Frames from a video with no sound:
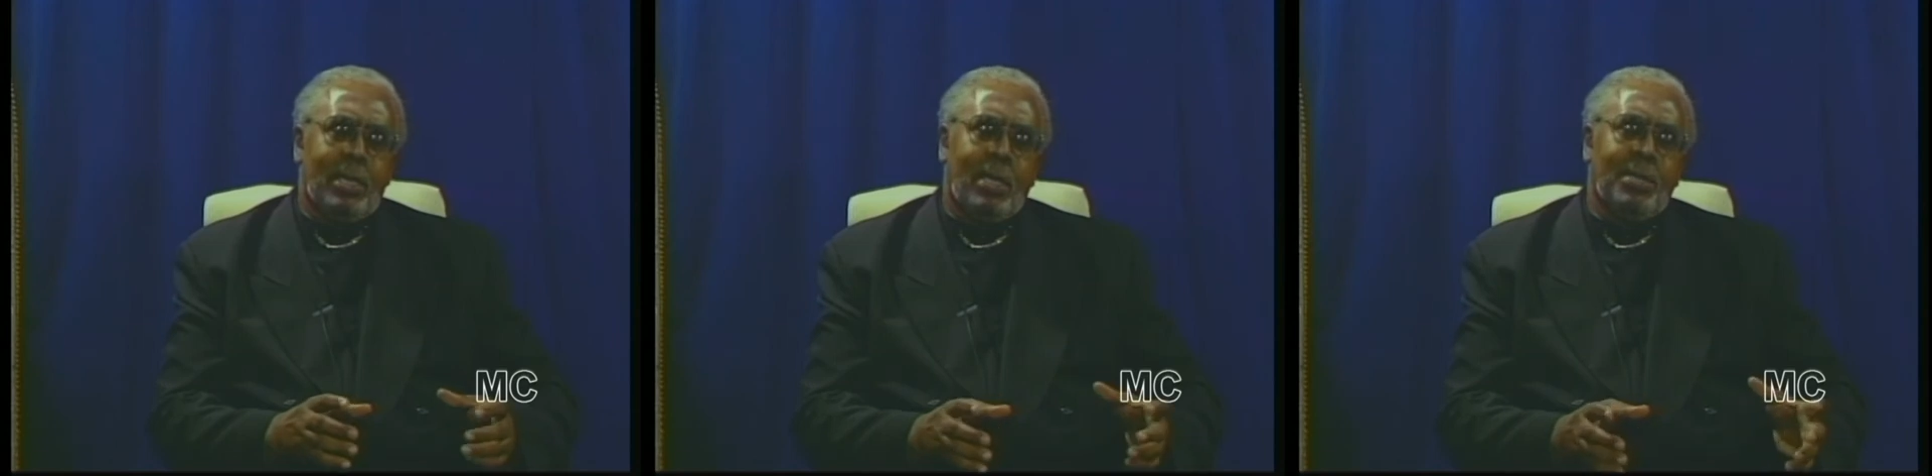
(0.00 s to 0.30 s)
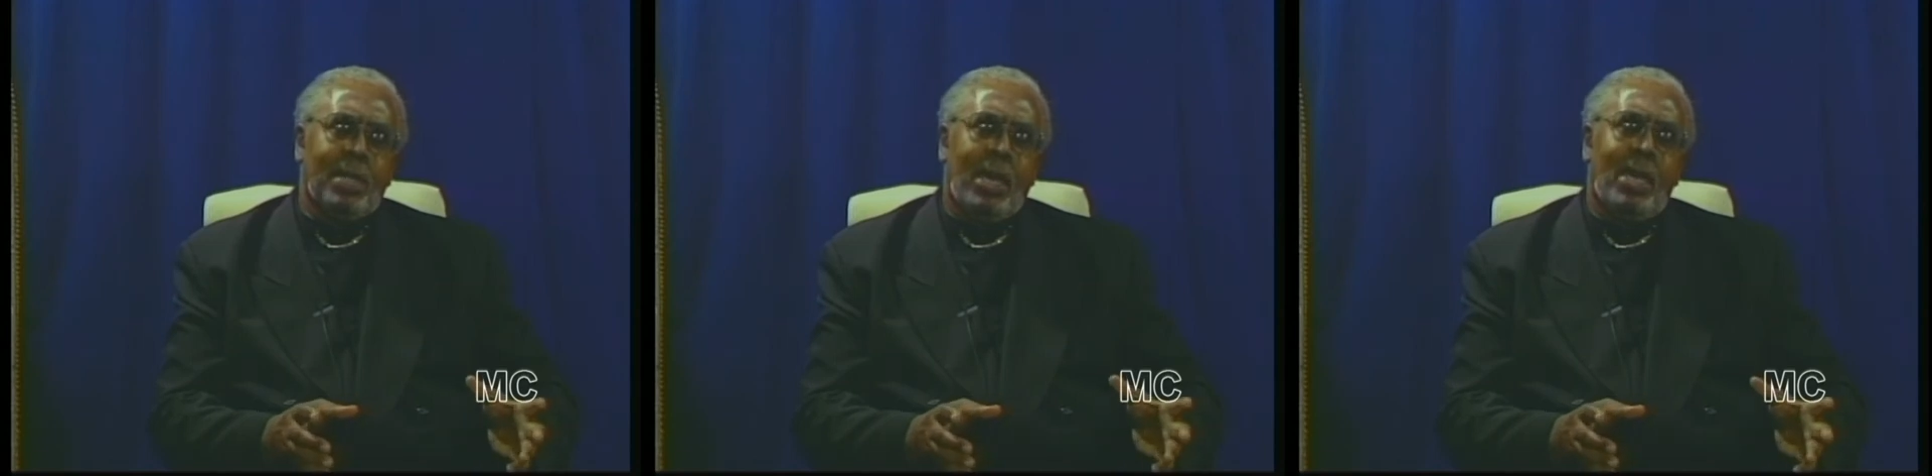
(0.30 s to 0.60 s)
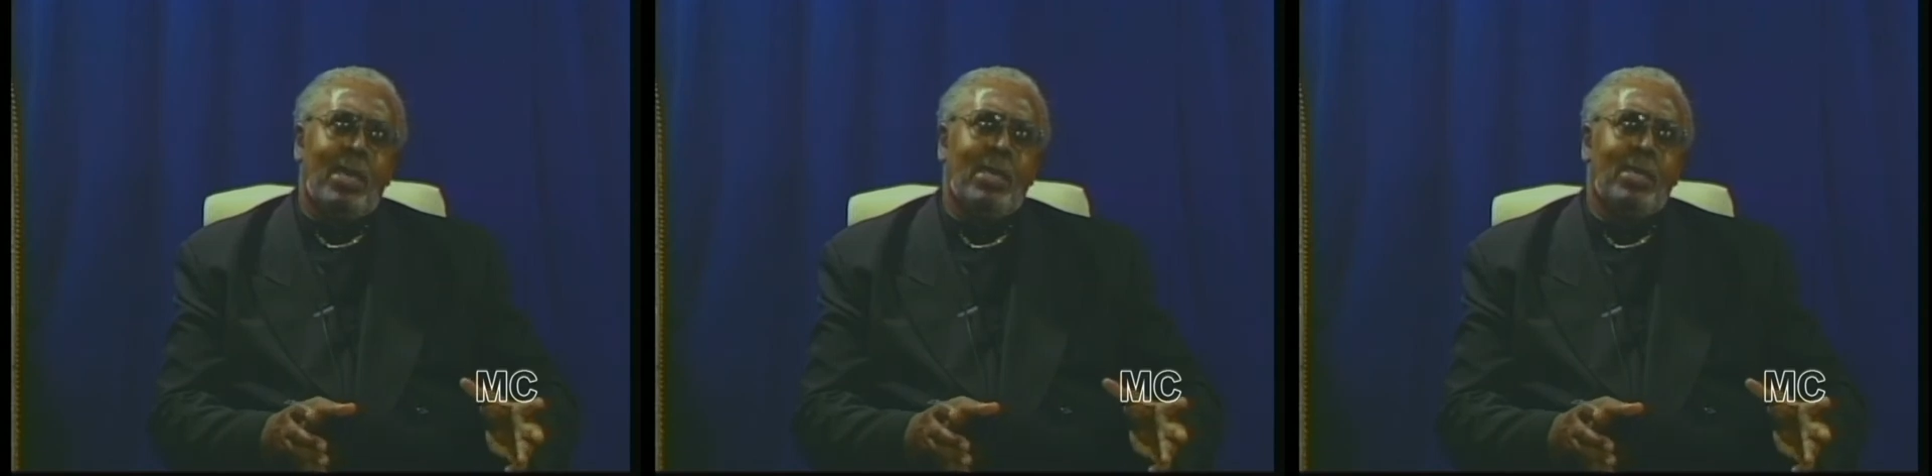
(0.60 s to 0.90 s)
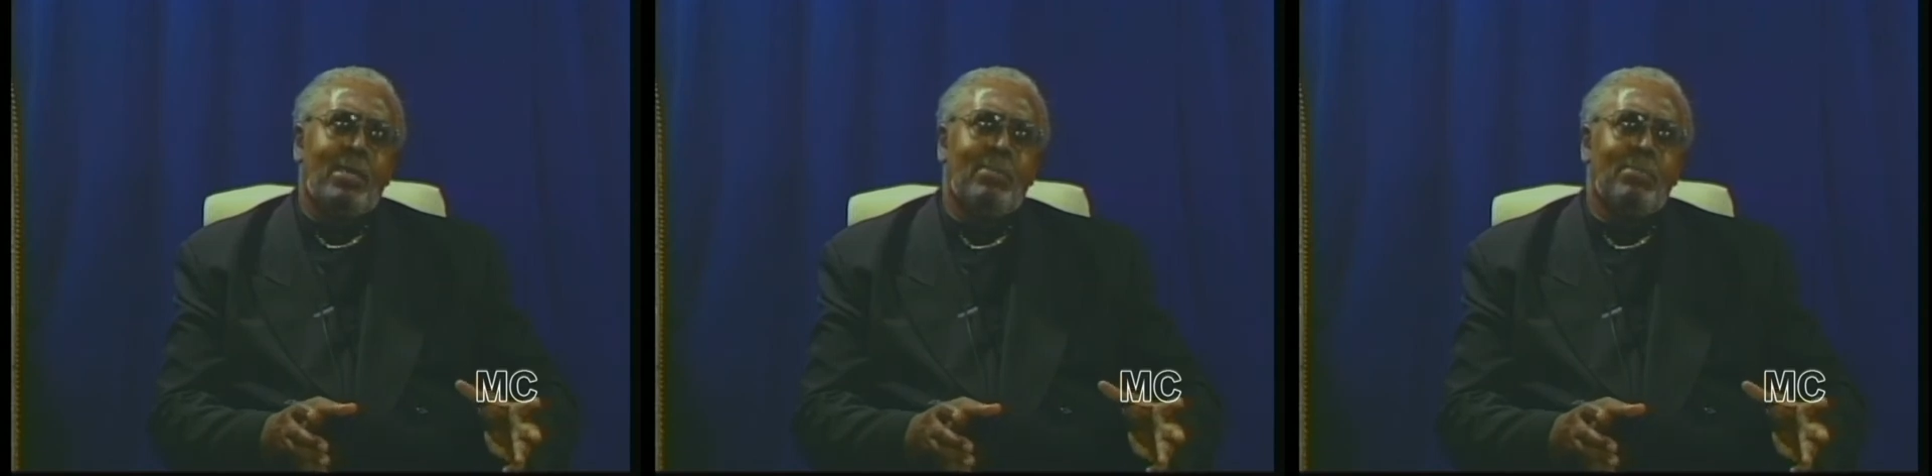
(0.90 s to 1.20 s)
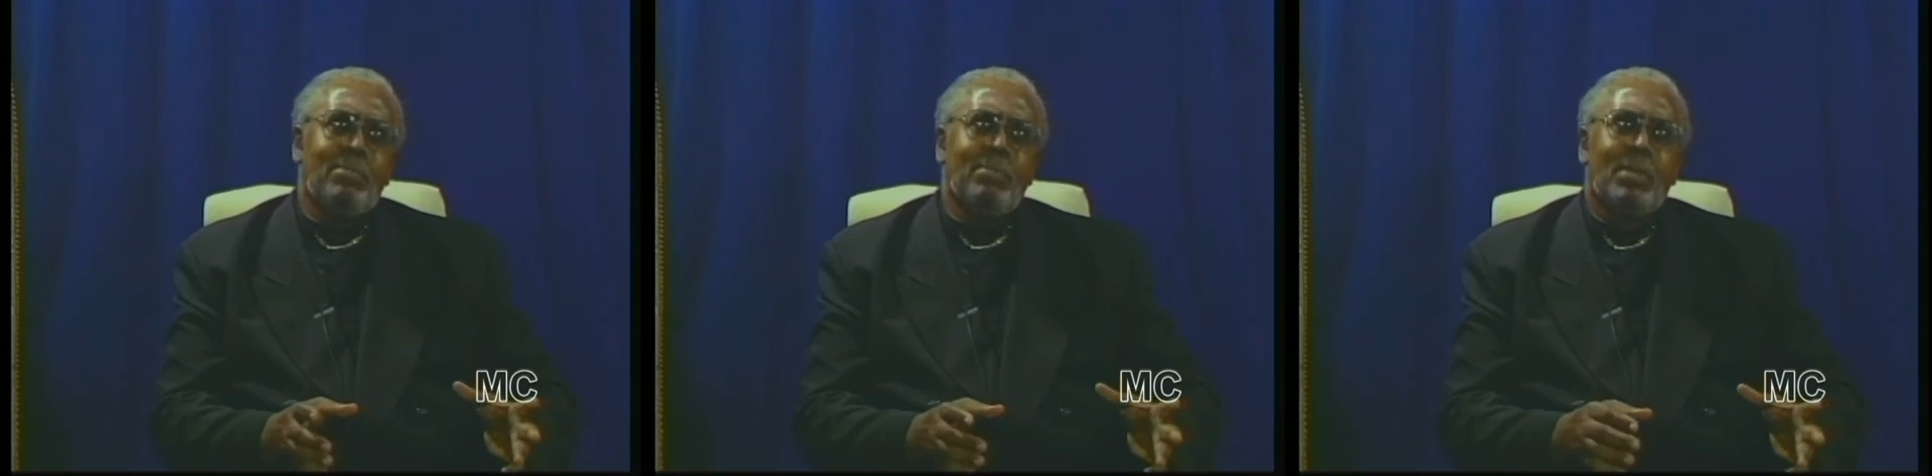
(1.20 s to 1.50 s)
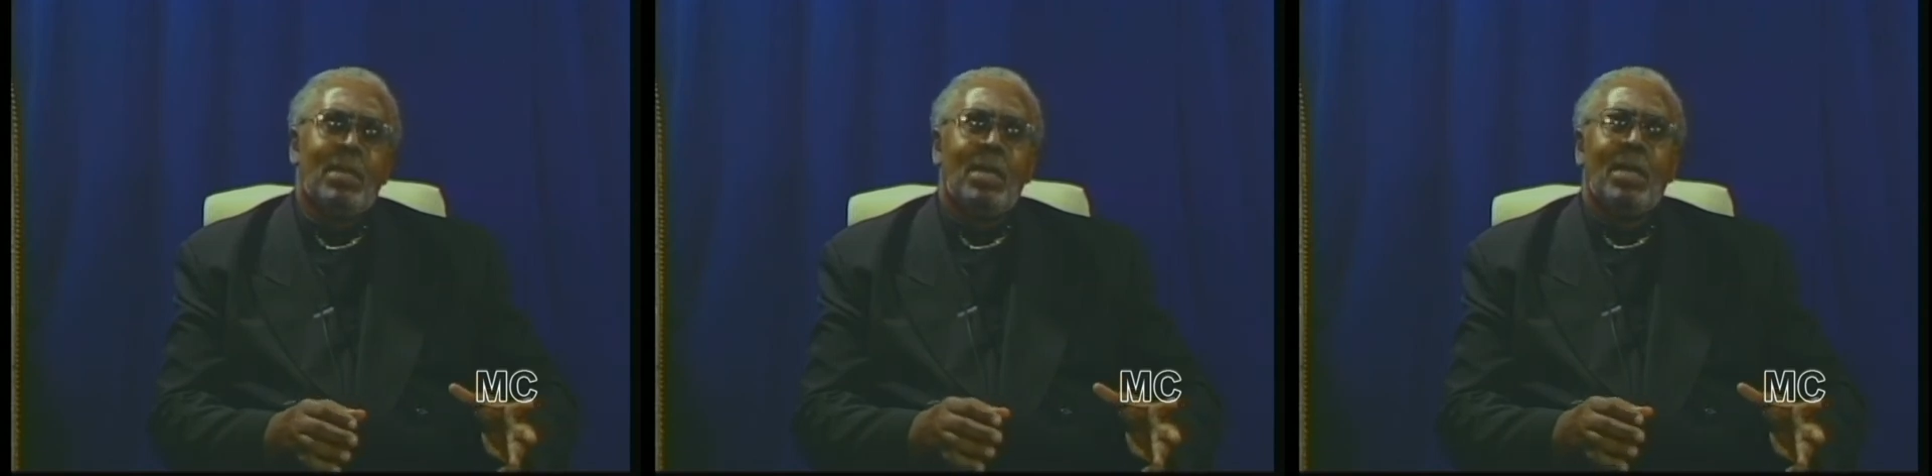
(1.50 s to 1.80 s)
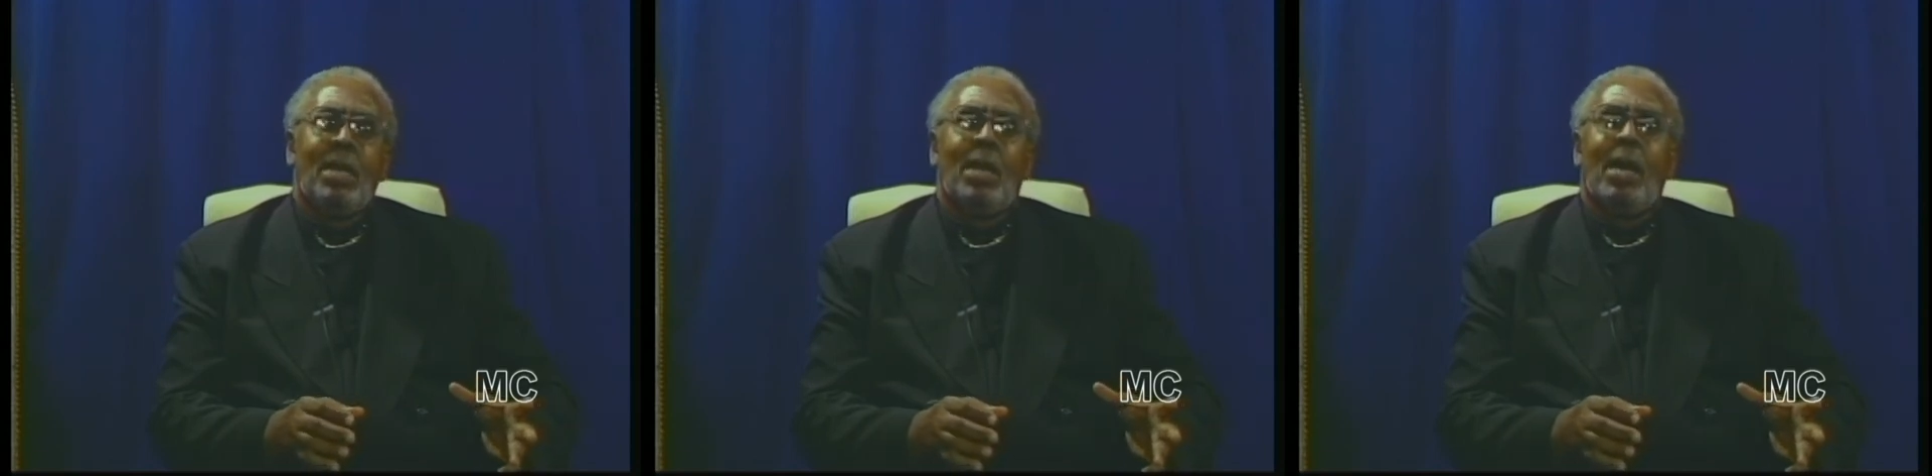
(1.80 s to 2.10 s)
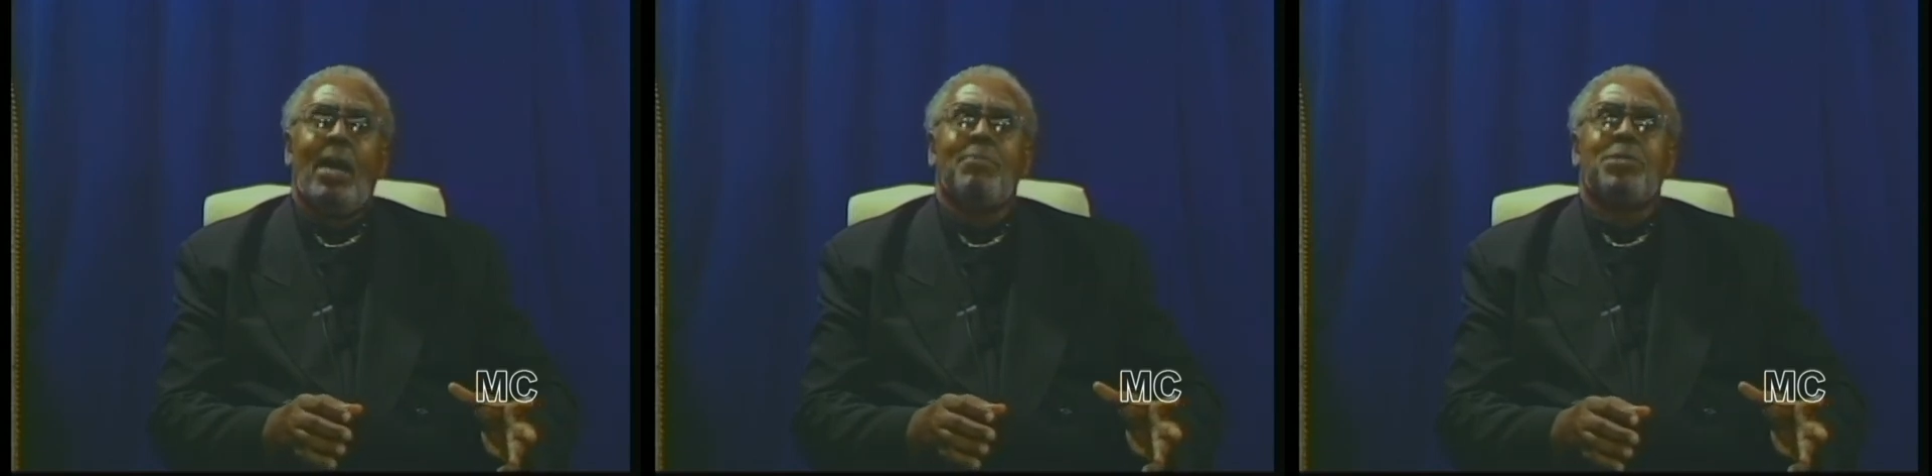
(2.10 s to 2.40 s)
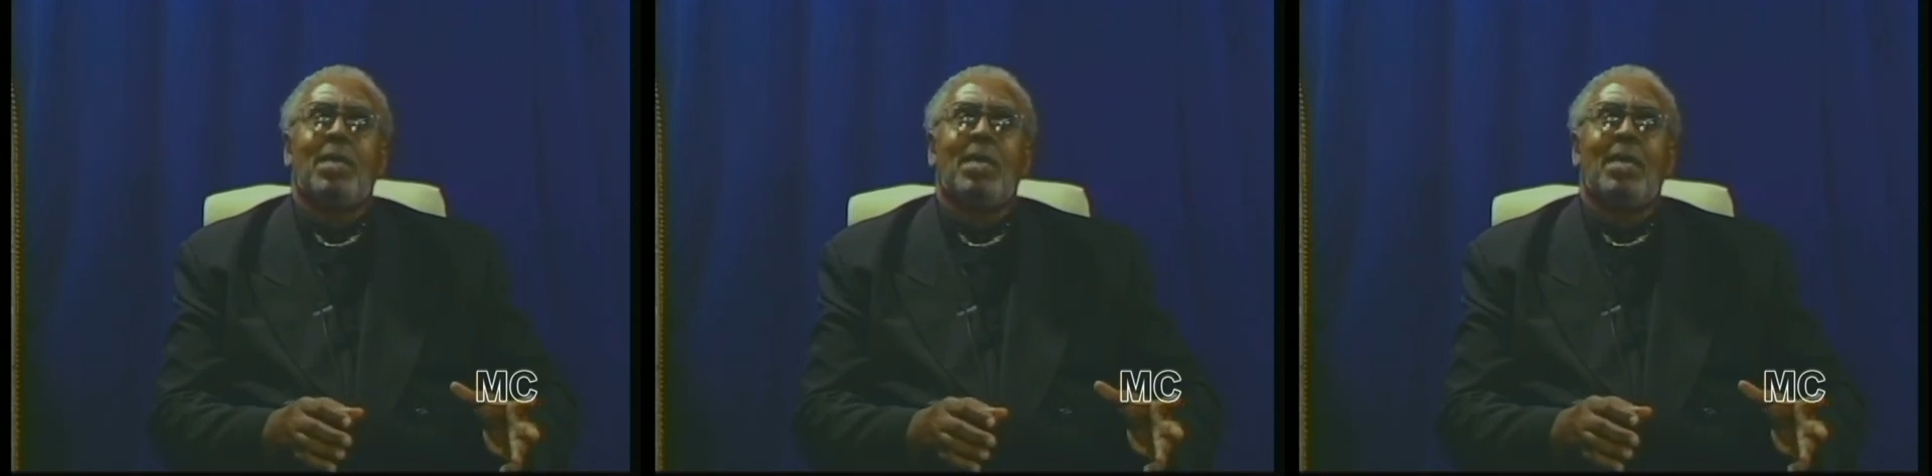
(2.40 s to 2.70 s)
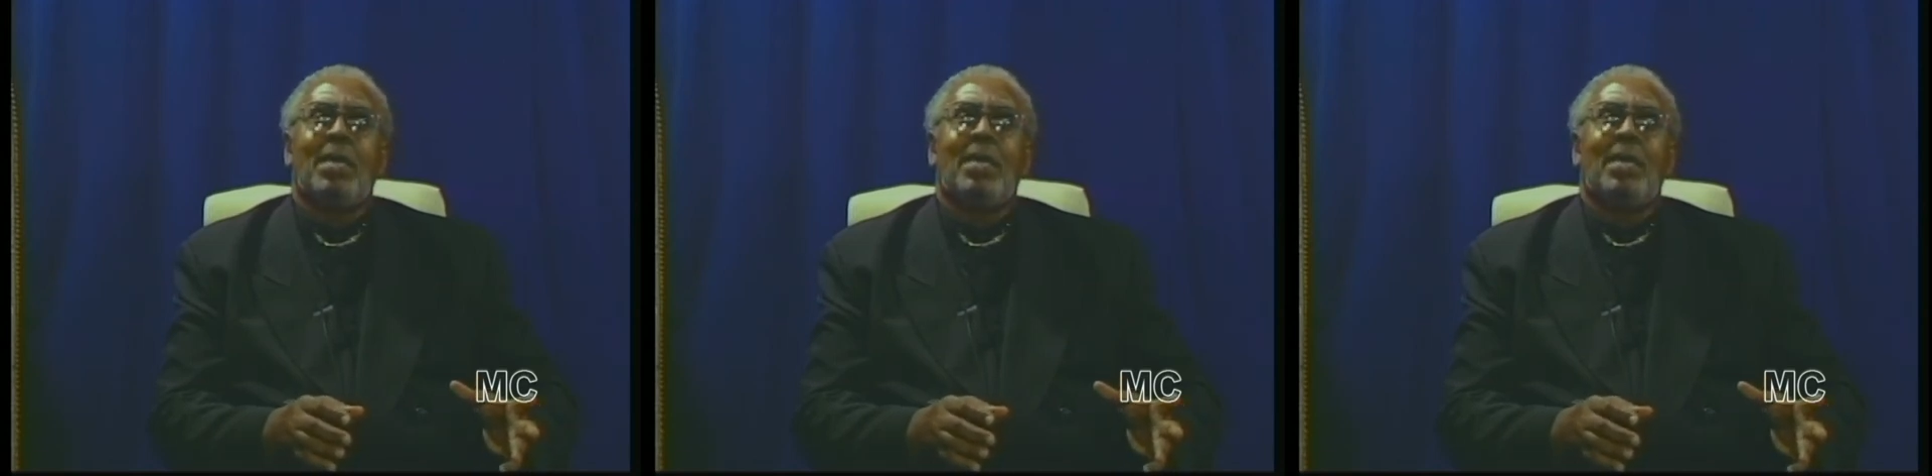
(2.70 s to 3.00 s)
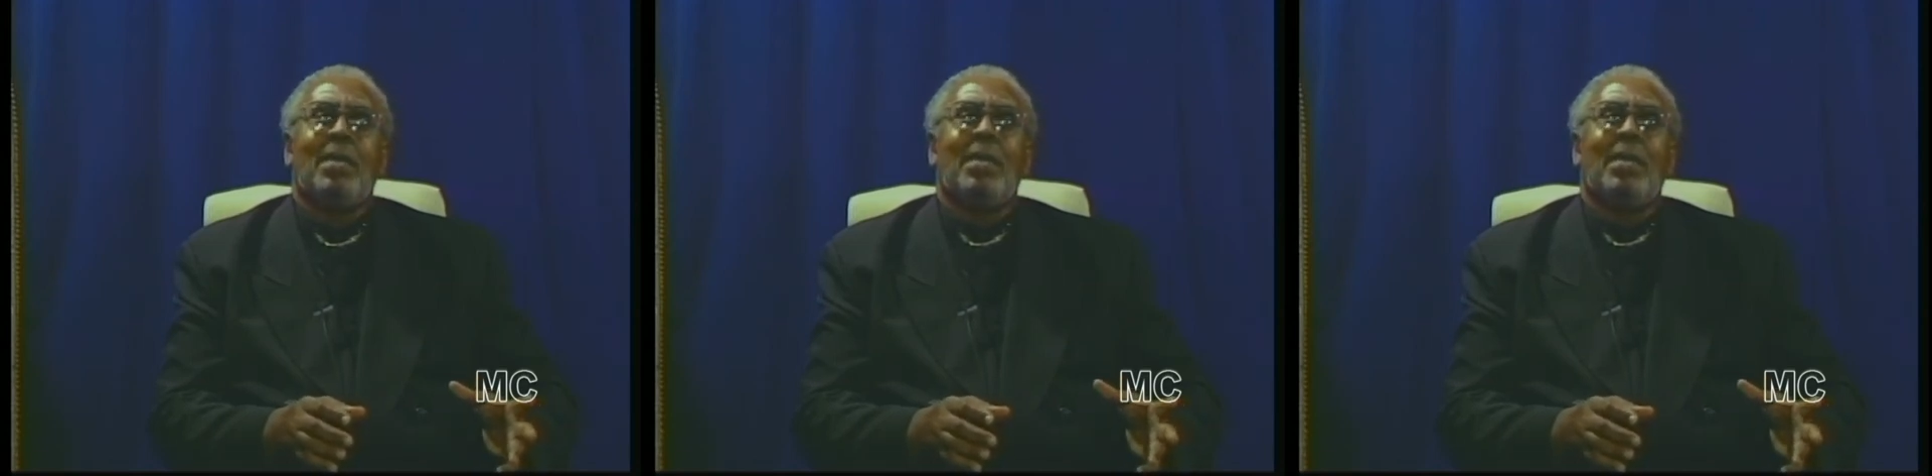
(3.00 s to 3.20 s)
the name of Jesus.